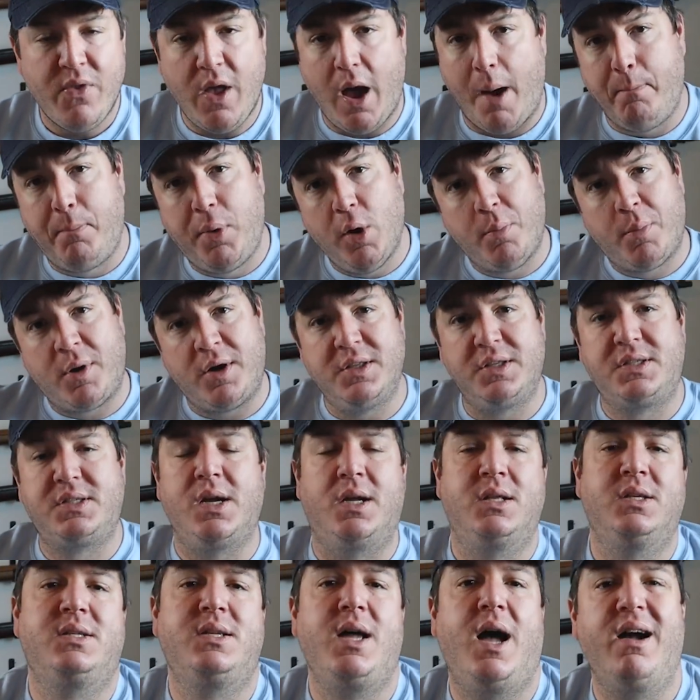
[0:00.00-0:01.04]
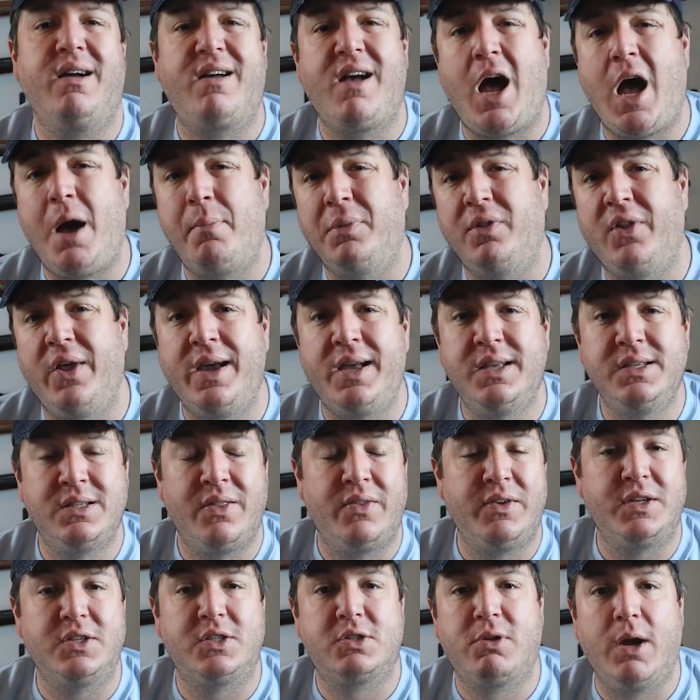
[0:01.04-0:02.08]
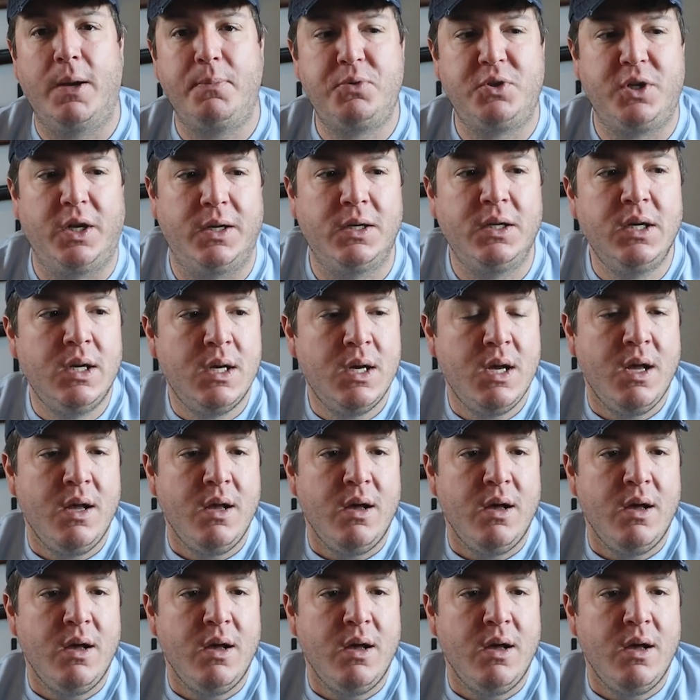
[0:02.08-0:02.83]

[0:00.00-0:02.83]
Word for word: uh, boomerandsons.com. The link is in the description.